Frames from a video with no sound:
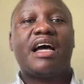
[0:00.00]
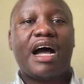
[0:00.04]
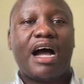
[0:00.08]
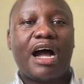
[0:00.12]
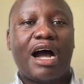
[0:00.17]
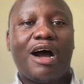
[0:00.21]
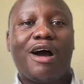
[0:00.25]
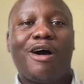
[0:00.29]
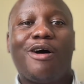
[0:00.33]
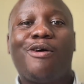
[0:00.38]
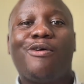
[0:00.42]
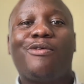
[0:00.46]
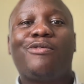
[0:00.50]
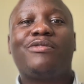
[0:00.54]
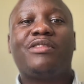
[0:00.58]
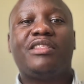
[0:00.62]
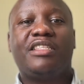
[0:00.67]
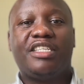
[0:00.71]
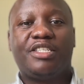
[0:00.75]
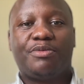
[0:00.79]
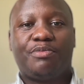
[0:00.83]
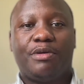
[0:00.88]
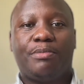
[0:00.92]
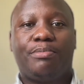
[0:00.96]
how
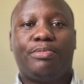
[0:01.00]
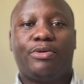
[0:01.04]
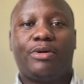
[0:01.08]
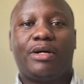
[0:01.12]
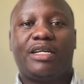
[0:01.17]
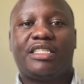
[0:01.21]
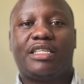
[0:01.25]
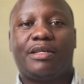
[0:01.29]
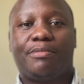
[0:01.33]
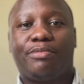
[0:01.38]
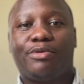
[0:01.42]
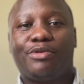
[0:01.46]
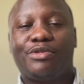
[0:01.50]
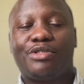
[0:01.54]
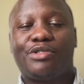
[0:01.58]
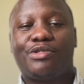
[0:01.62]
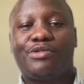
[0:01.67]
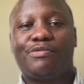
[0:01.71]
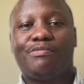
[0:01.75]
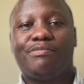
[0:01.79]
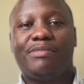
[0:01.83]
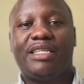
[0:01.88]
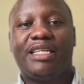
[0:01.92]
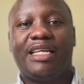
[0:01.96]
these people are
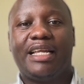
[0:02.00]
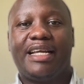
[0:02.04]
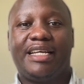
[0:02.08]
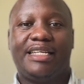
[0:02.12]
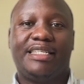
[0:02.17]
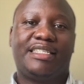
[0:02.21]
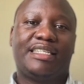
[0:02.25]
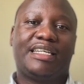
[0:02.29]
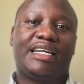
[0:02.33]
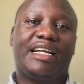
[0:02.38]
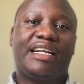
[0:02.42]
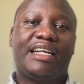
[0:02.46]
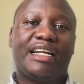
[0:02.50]
supposed to be led